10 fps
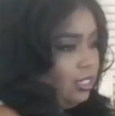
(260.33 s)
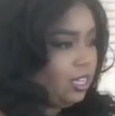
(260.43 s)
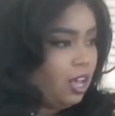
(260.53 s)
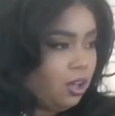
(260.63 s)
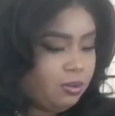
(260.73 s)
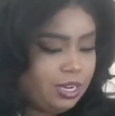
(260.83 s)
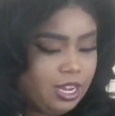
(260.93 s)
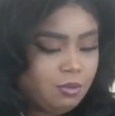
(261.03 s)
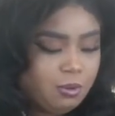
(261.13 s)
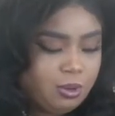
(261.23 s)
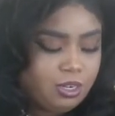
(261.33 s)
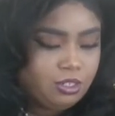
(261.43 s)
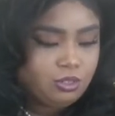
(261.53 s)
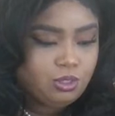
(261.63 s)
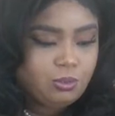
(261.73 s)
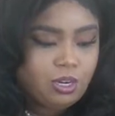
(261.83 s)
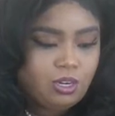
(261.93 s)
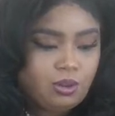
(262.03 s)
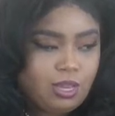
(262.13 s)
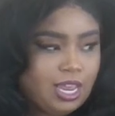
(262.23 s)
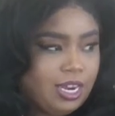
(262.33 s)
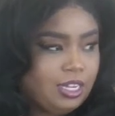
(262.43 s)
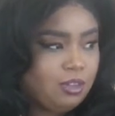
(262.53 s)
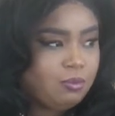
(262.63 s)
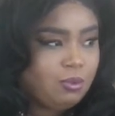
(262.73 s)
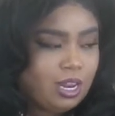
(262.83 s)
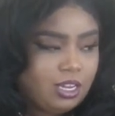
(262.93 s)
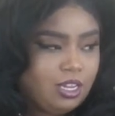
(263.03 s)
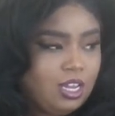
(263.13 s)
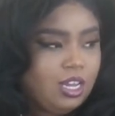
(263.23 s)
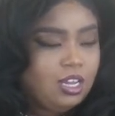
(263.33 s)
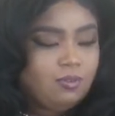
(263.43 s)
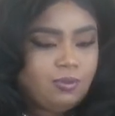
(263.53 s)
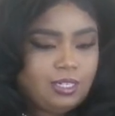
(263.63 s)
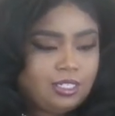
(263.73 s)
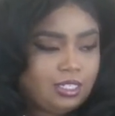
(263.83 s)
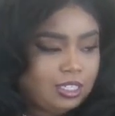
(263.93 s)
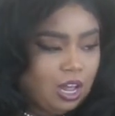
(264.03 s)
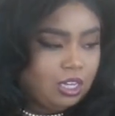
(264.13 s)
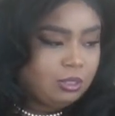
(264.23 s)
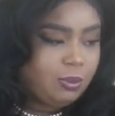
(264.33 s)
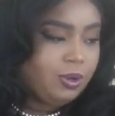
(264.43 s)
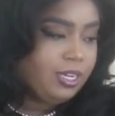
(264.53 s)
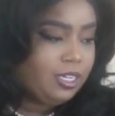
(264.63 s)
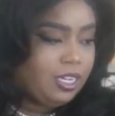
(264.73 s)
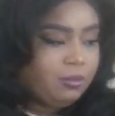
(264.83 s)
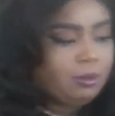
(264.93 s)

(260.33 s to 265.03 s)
so now what we're going to do is we're going to go ahead and get ready for this sauce part, honey.